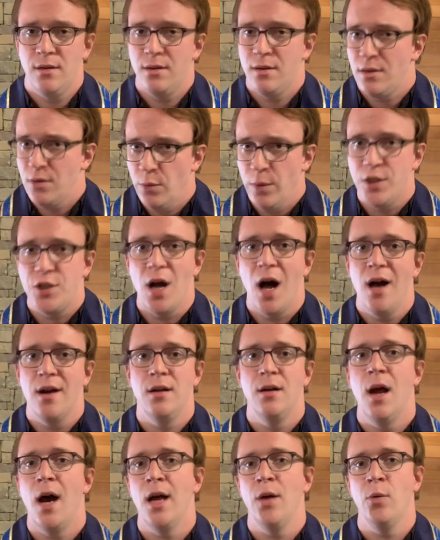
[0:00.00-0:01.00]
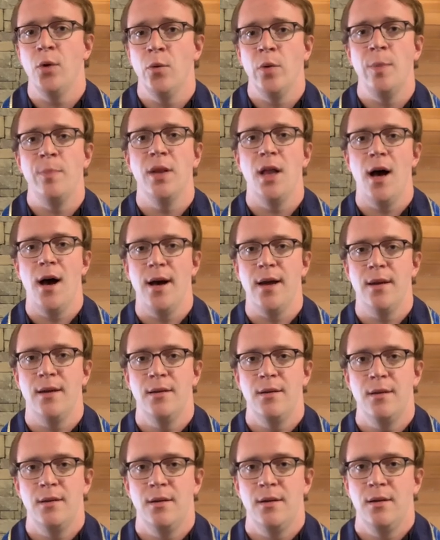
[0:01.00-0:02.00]
To which Adonai would reply,
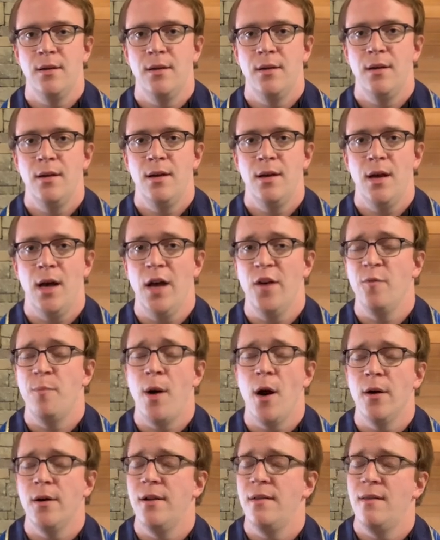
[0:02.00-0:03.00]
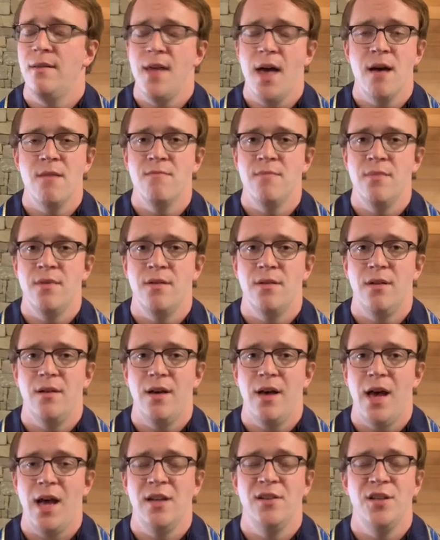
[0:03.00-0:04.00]
I have pardoned them
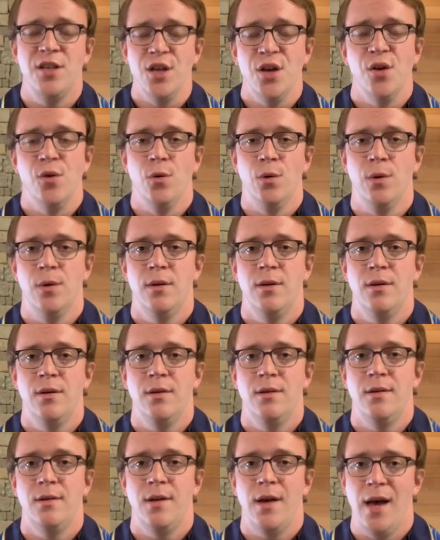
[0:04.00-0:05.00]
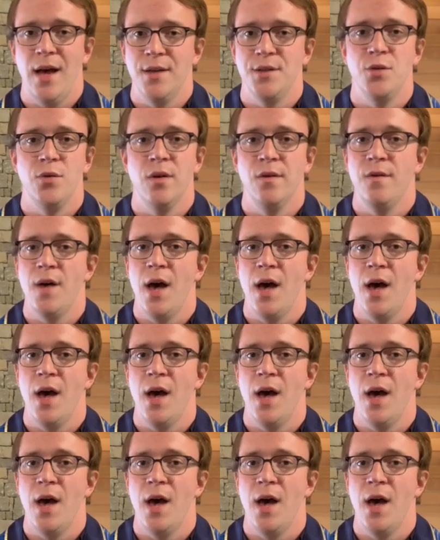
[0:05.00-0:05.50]
and you, as you have